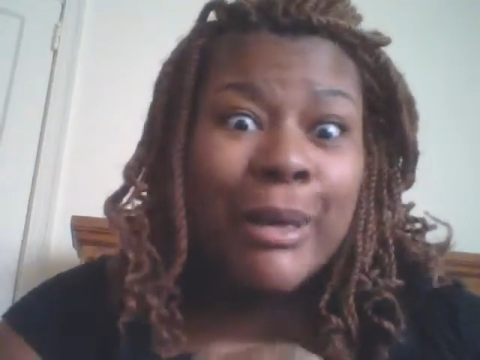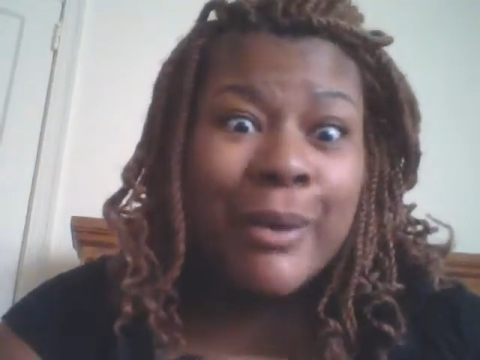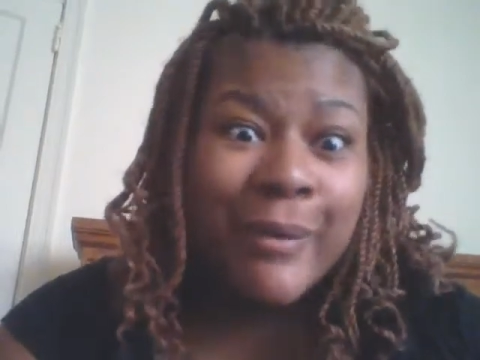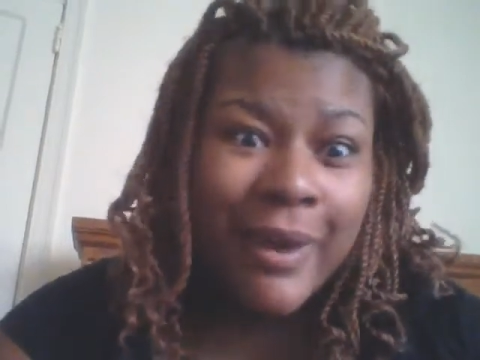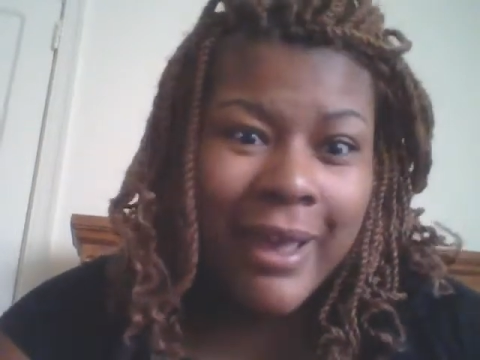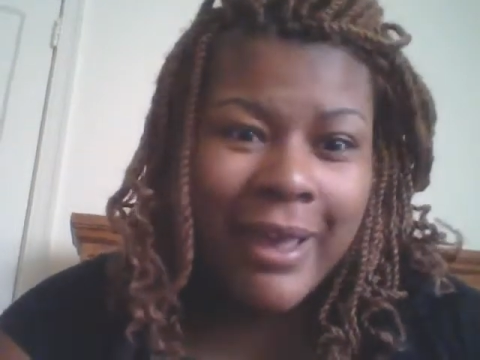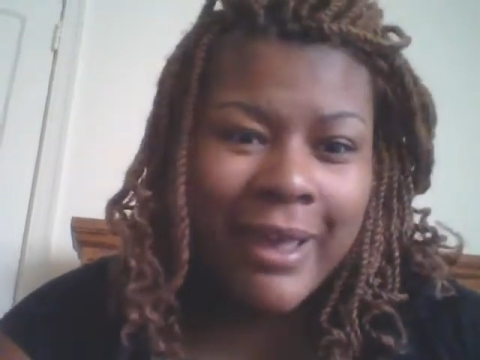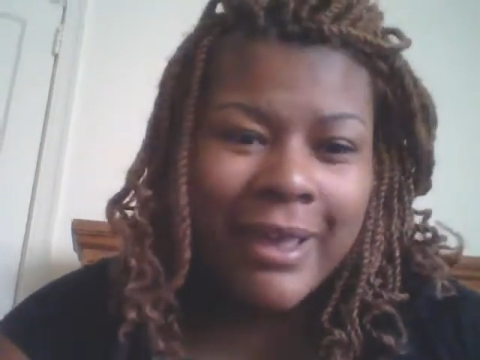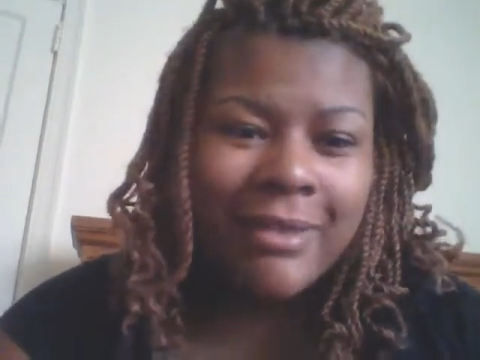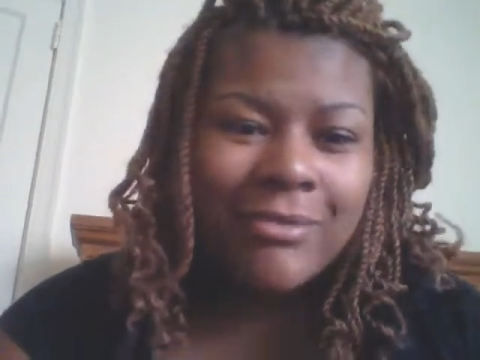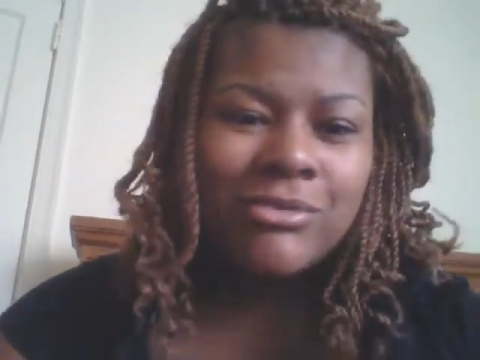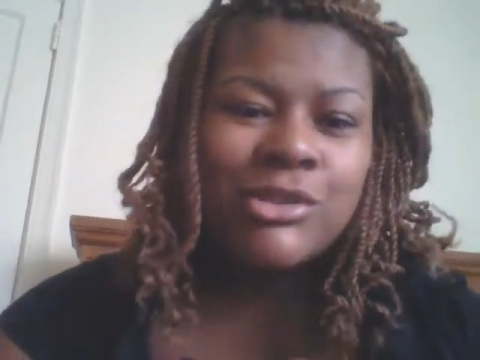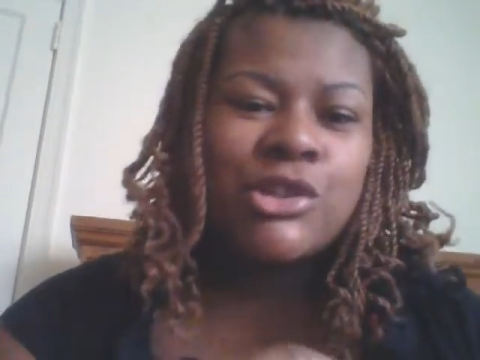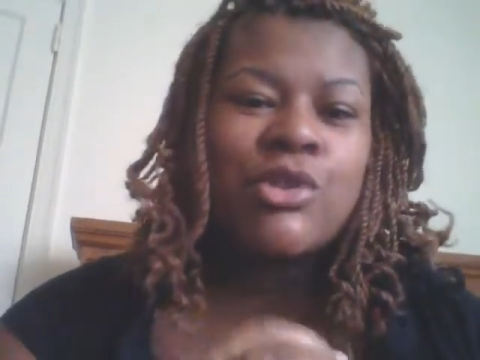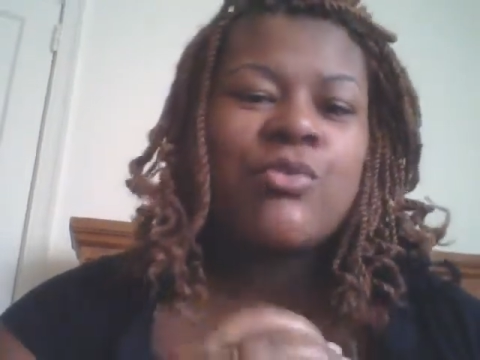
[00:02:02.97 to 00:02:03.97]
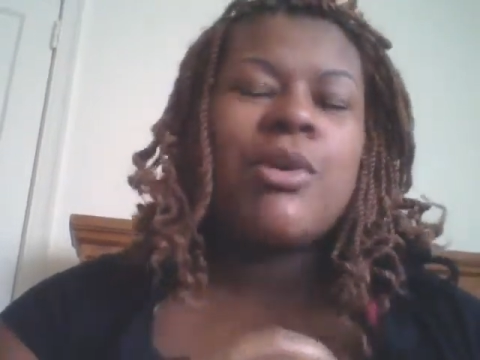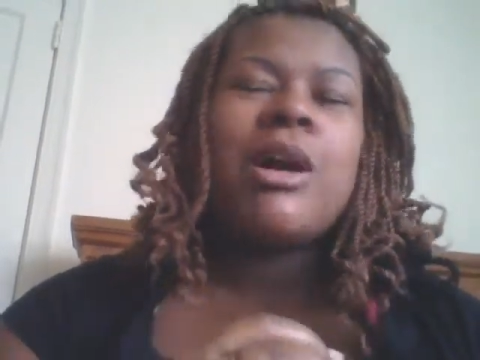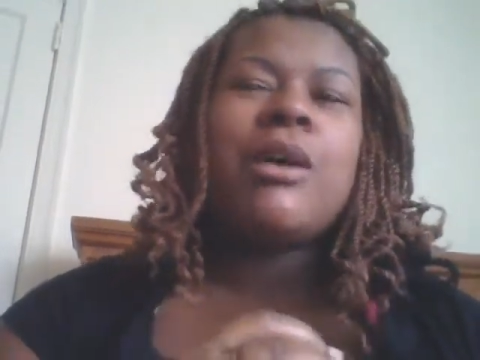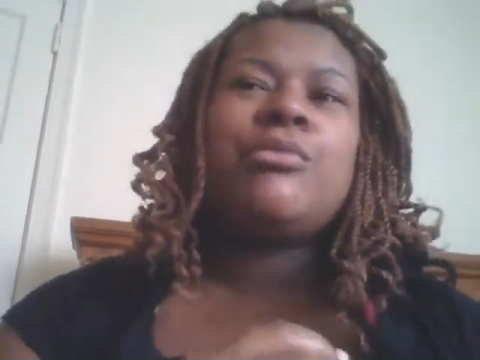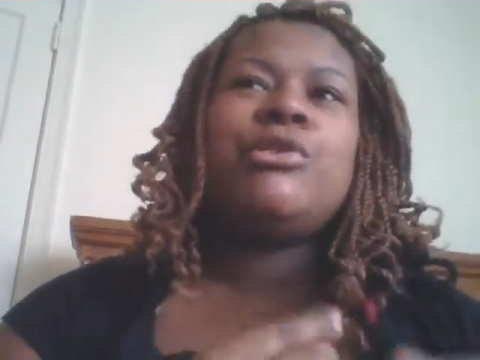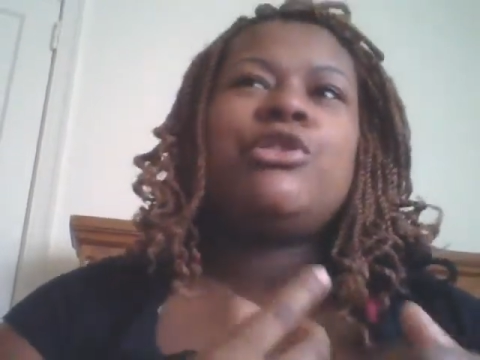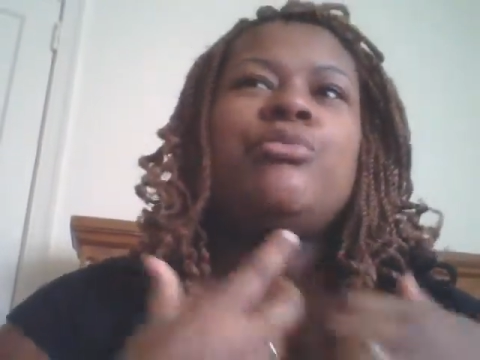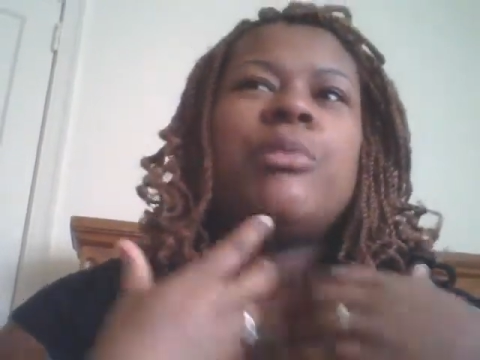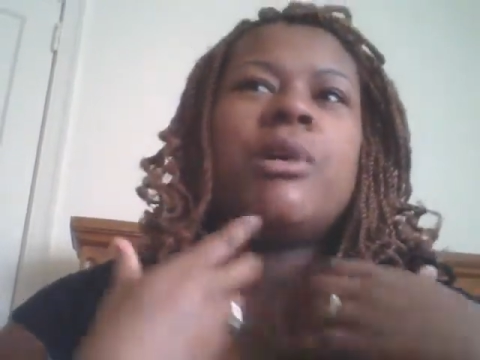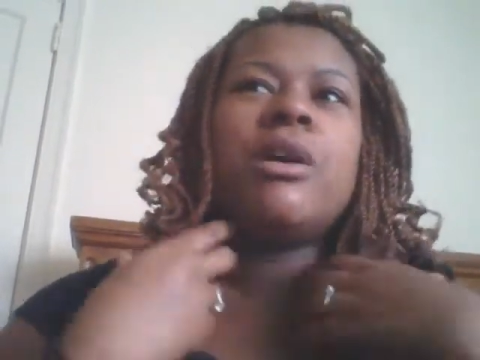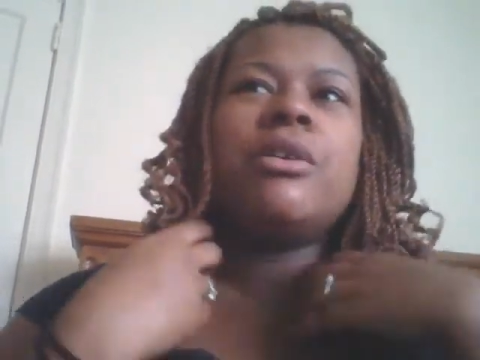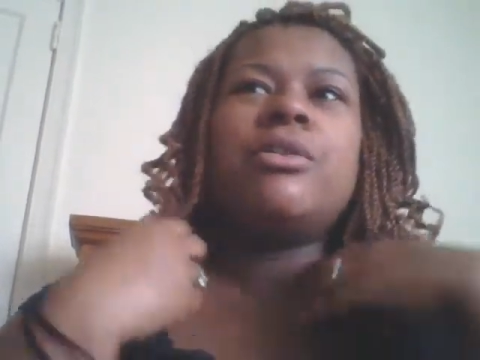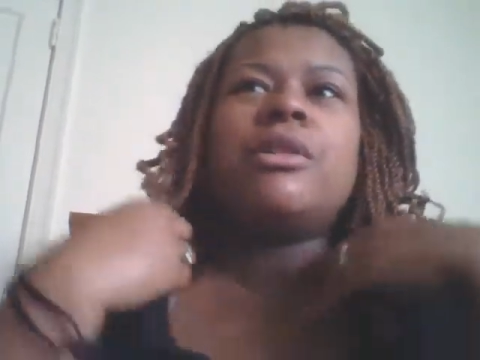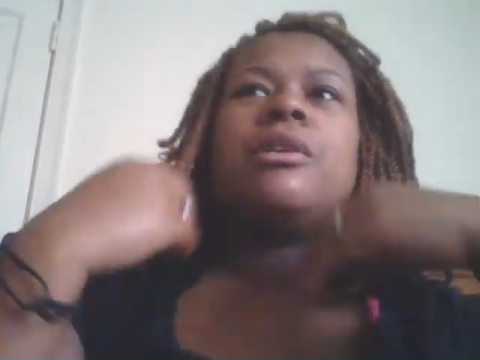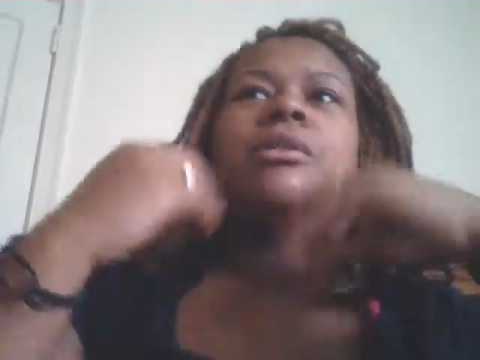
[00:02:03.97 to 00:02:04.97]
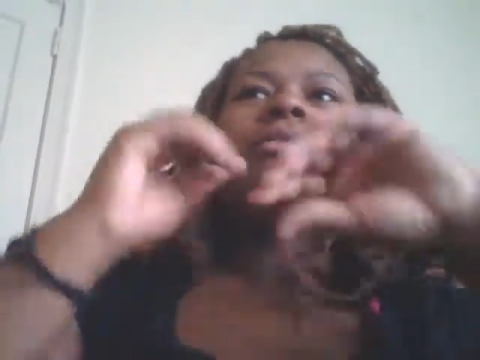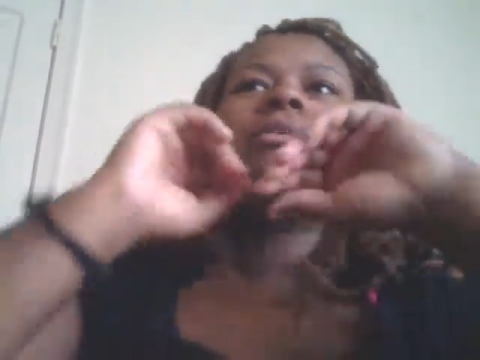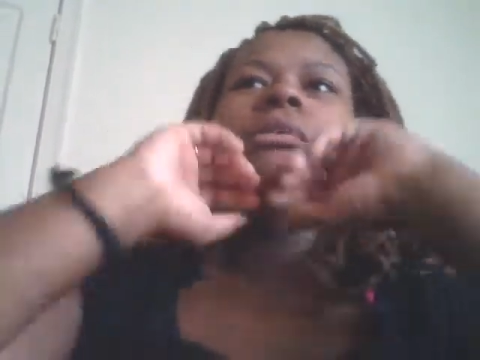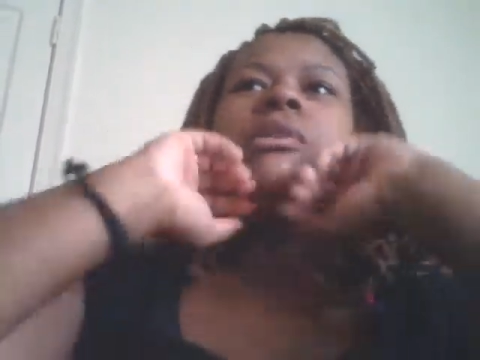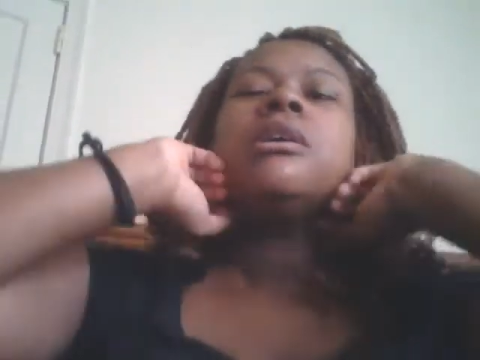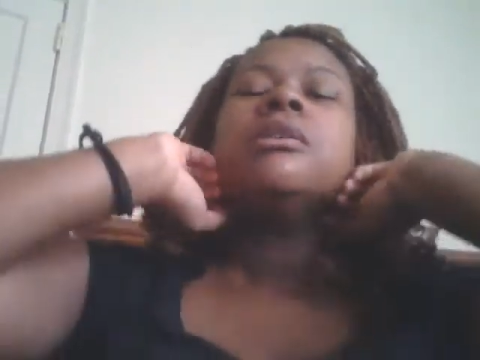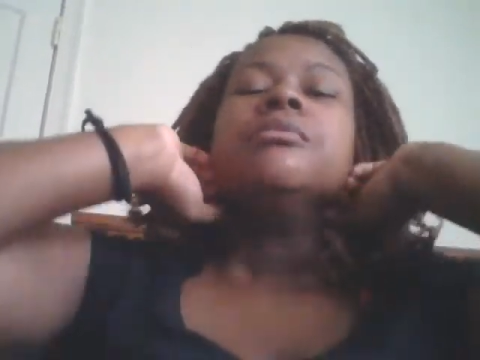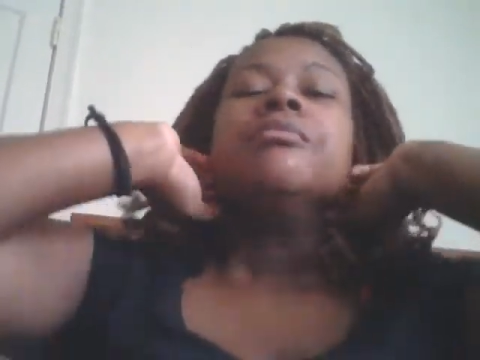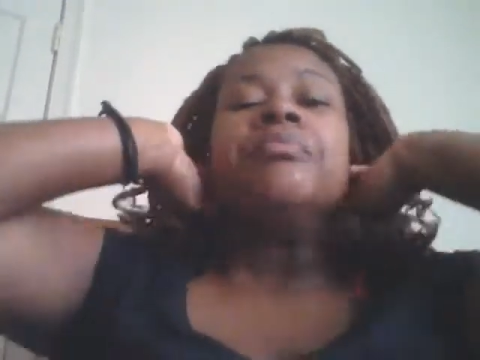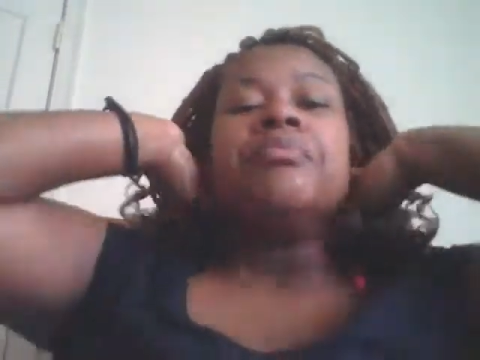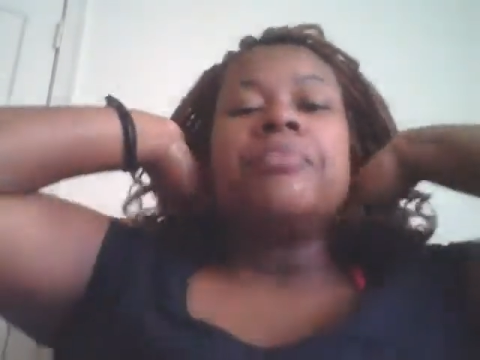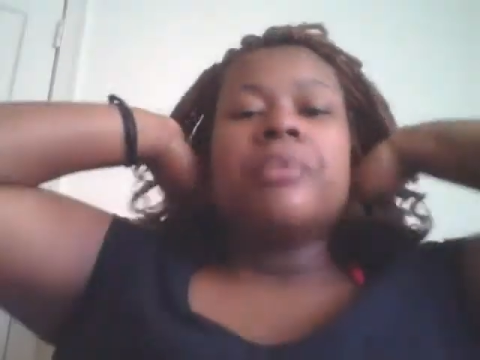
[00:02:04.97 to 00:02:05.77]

you have. So why would you burn those?